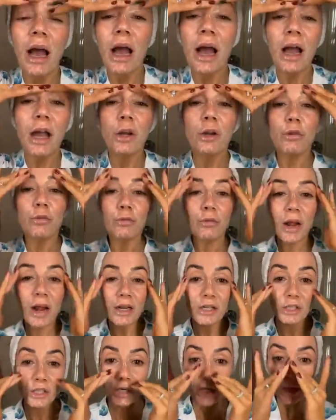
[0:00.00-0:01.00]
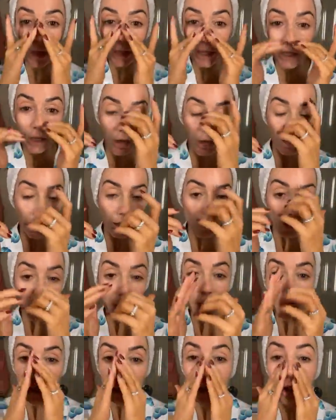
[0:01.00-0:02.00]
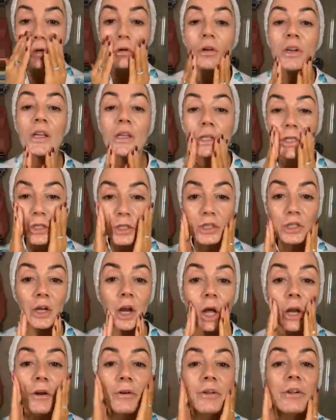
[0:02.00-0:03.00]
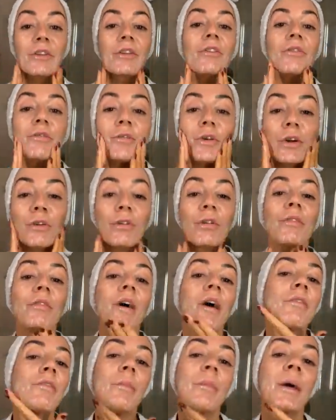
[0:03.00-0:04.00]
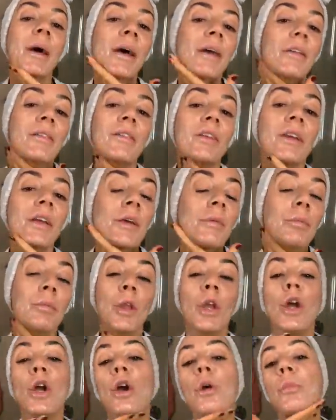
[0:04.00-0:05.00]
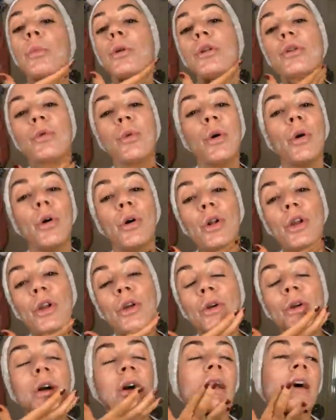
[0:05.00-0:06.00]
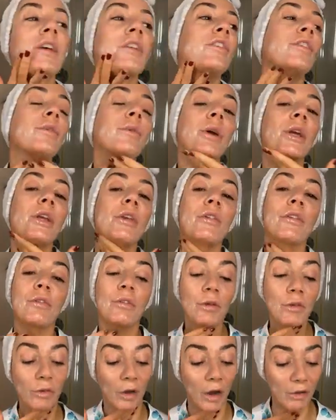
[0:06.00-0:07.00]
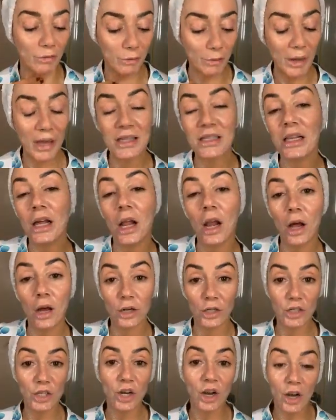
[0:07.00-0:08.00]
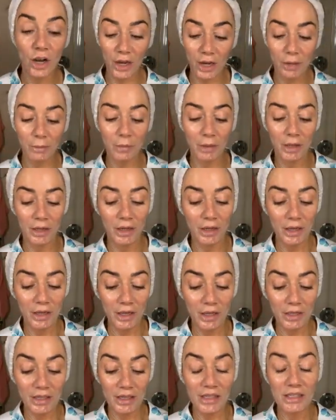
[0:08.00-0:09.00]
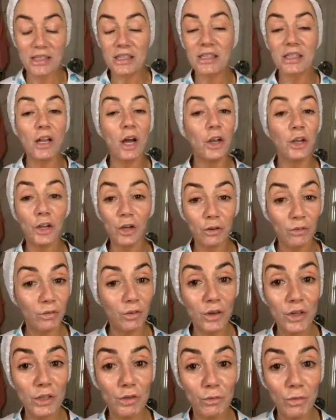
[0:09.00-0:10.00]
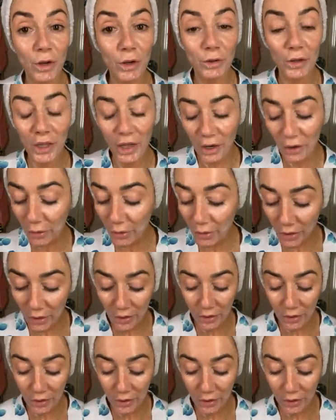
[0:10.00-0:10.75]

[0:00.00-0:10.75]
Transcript: And gradually increase your tolerance for Revival Masque. But to all you guys who are using Revival Masque a long time, this is not your first rodeo.